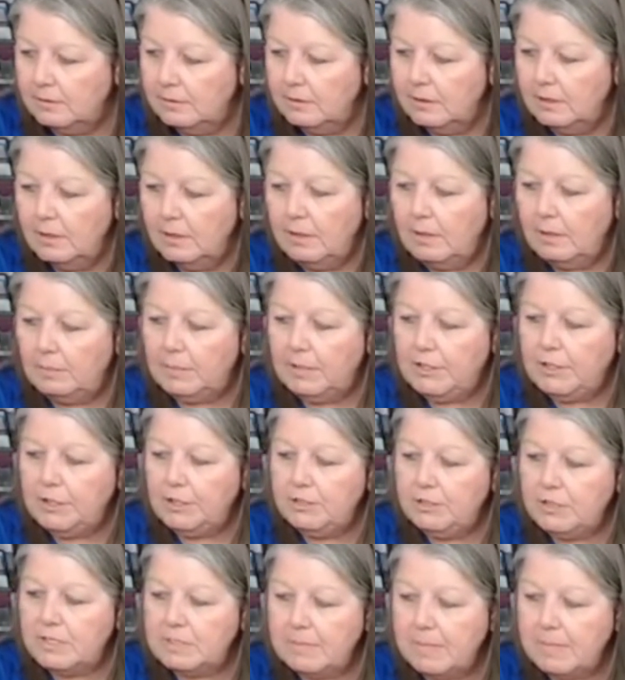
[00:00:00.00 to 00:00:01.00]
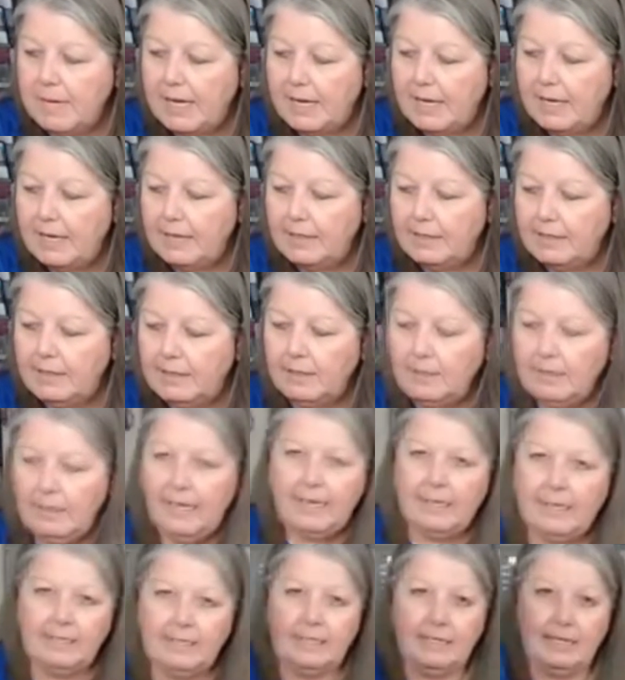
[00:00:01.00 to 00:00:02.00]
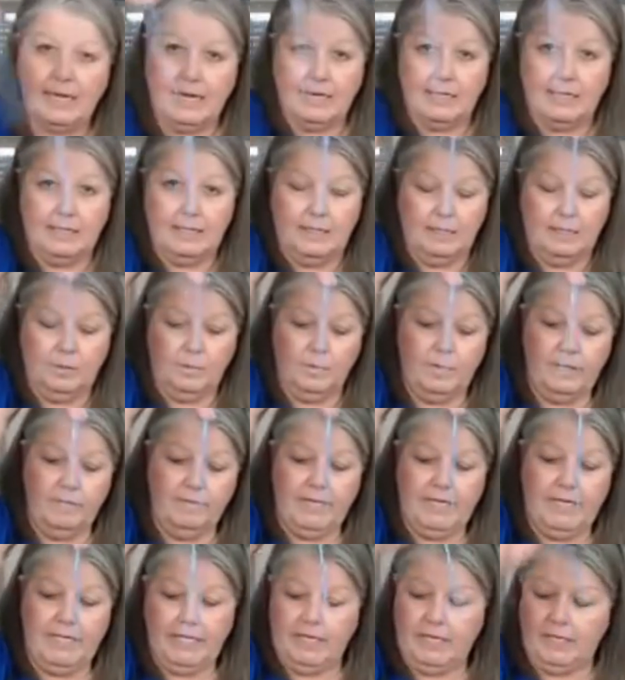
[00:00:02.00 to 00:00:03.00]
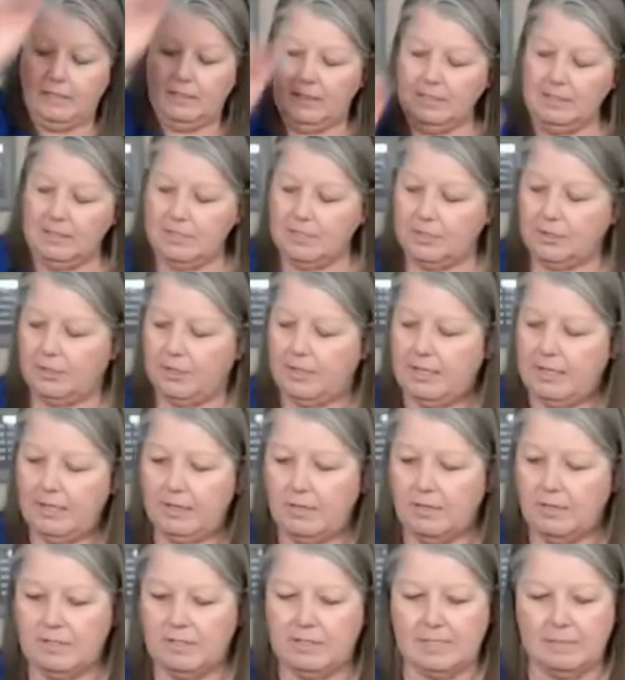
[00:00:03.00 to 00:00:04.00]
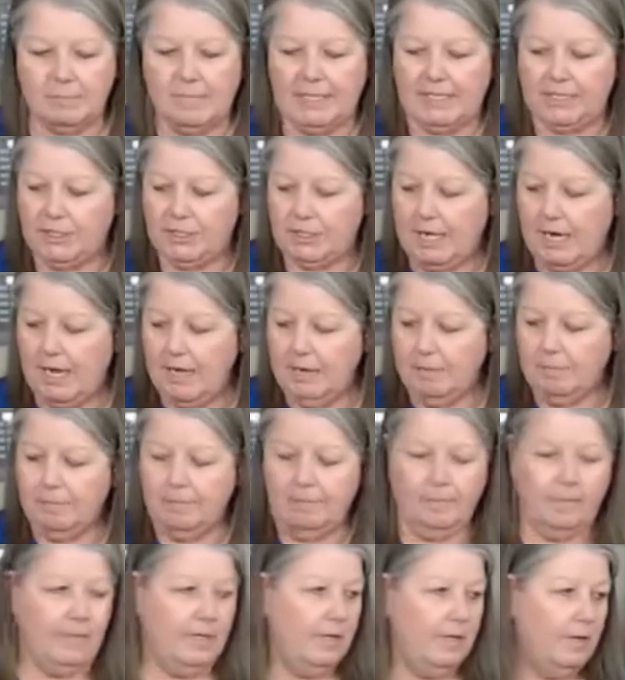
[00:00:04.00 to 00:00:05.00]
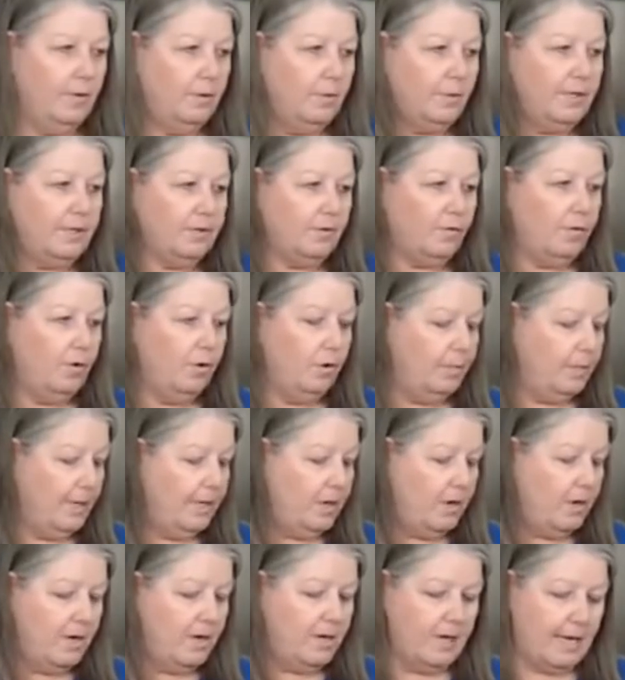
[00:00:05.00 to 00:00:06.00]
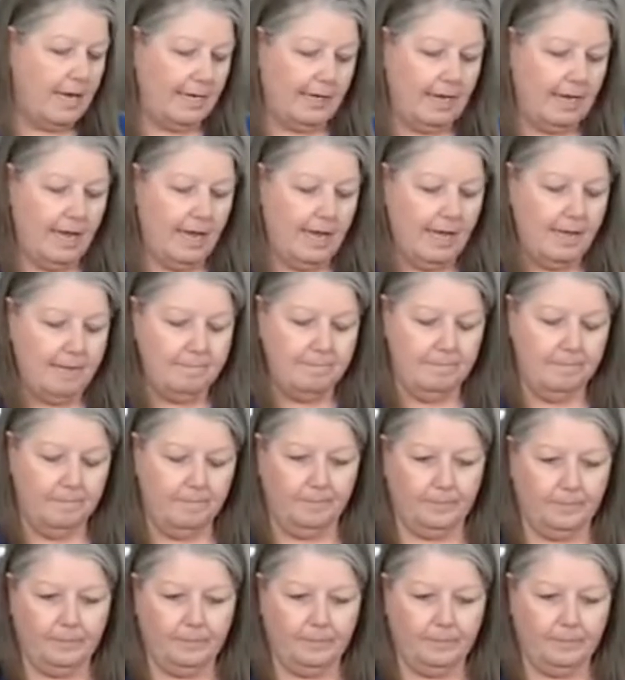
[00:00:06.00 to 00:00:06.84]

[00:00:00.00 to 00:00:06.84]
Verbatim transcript: I'm going to use my handy dandy weaving needles. You can get those in my shop, wreathdecorbydawn.com.